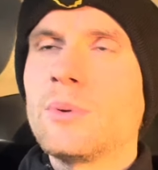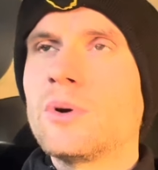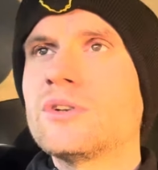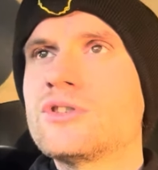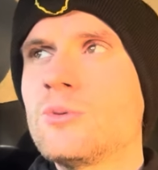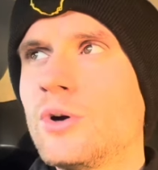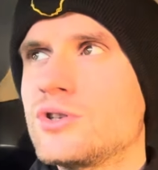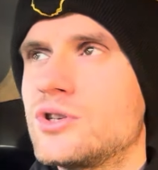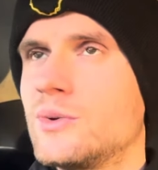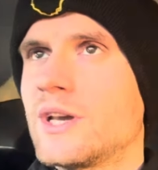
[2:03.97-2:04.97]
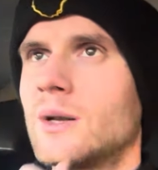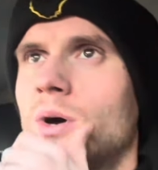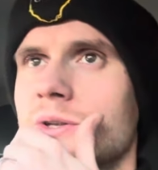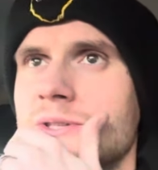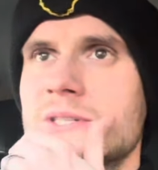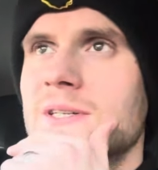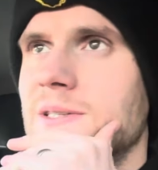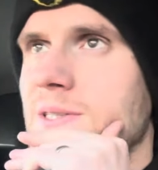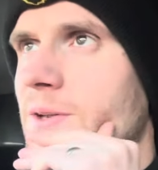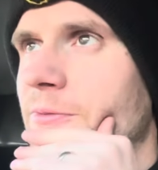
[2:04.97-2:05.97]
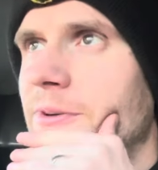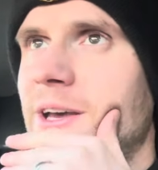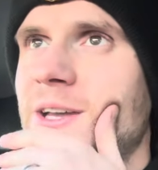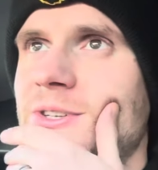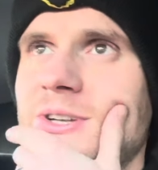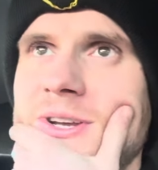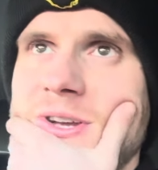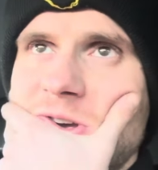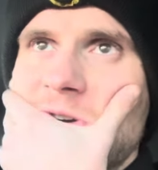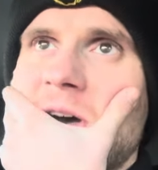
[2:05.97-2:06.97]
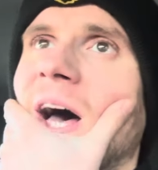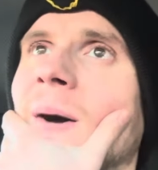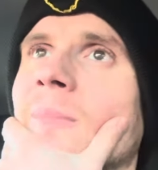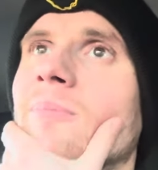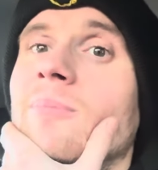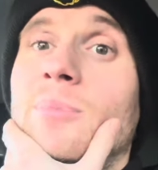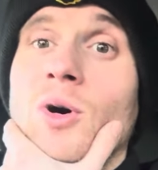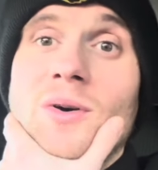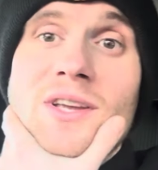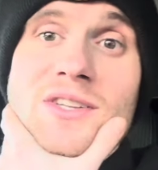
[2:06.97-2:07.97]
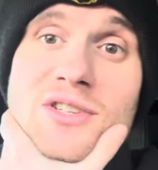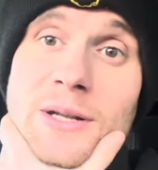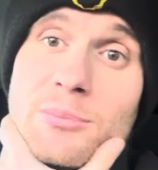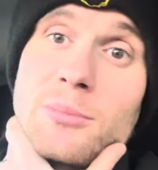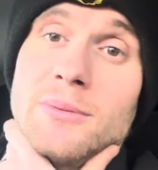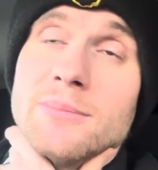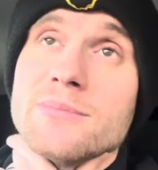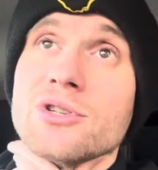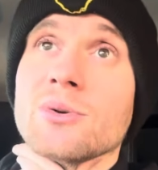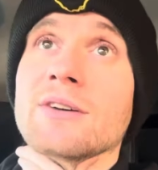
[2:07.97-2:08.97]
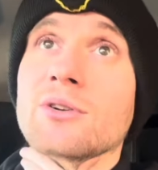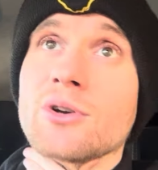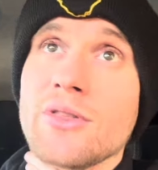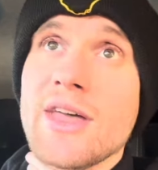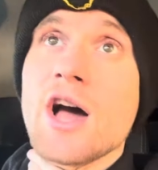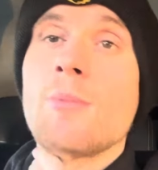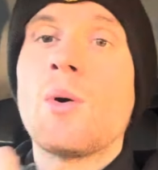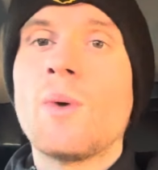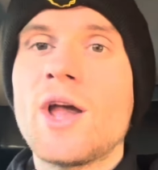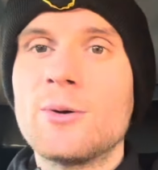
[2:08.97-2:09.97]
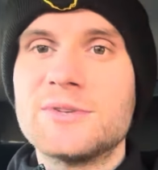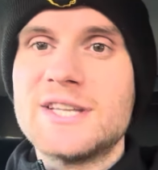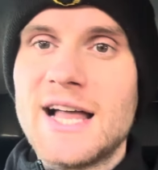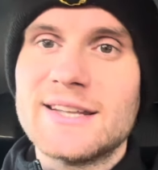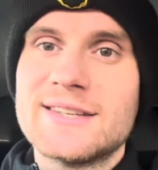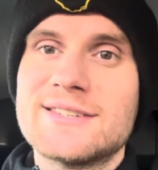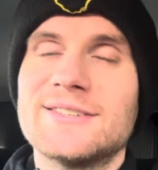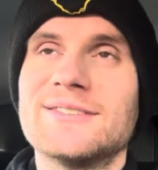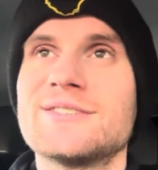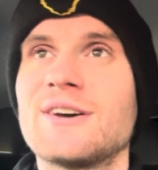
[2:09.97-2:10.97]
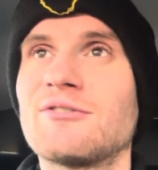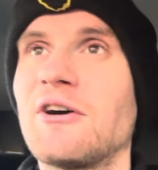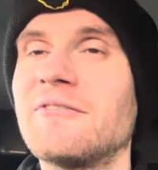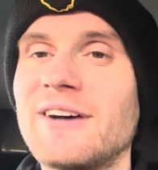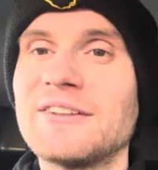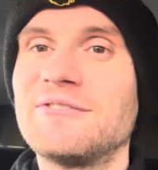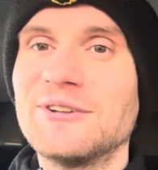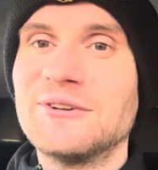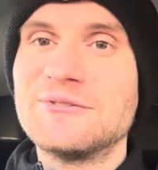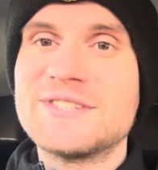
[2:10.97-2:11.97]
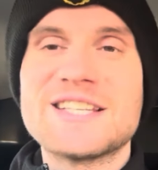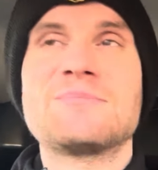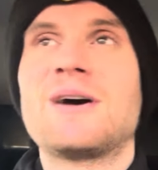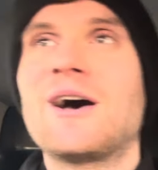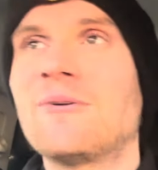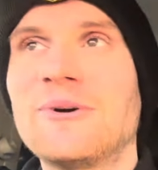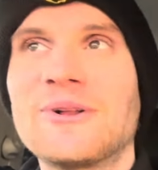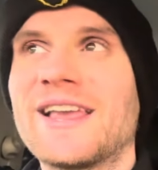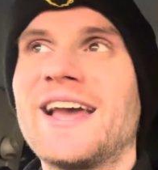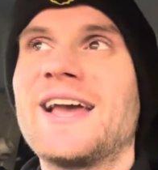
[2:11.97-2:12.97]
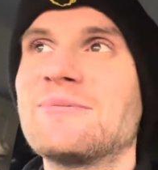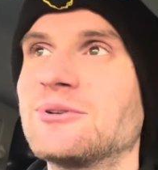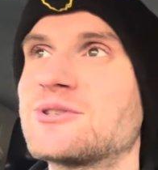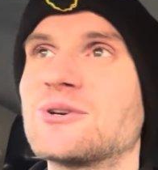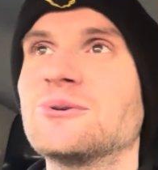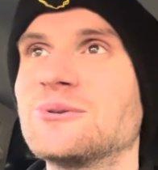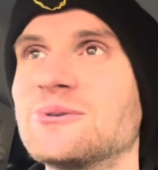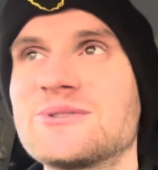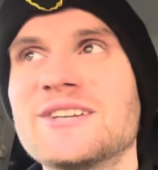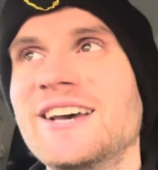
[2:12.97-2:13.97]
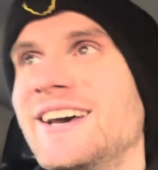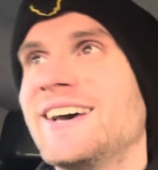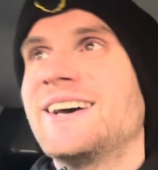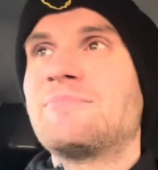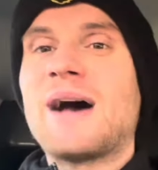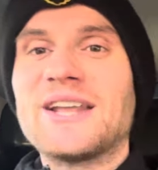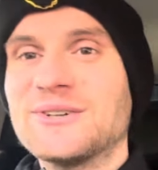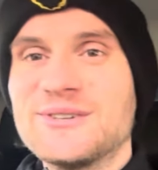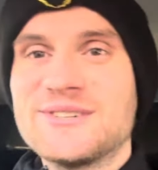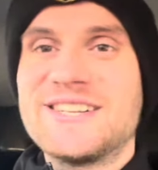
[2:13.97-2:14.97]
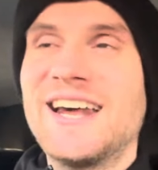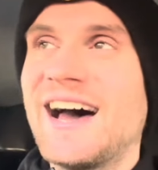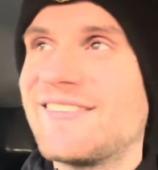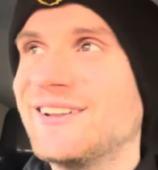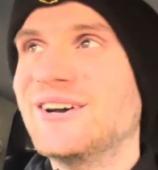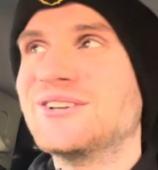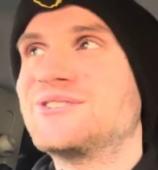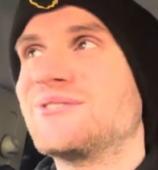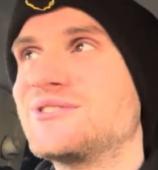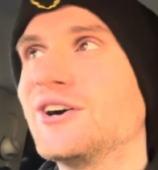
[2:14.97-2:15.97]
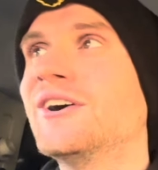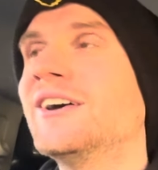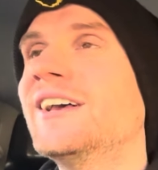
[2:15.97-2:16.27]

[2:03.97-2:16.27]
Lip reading: one, 2.2 kilowatts, single phase, but it's got a problem. So I'm gonna have a look at that on my way up to Darlington. So I've got a van full of Tesla Powerwall, cable, tools, panels, I've got loads of stuff. So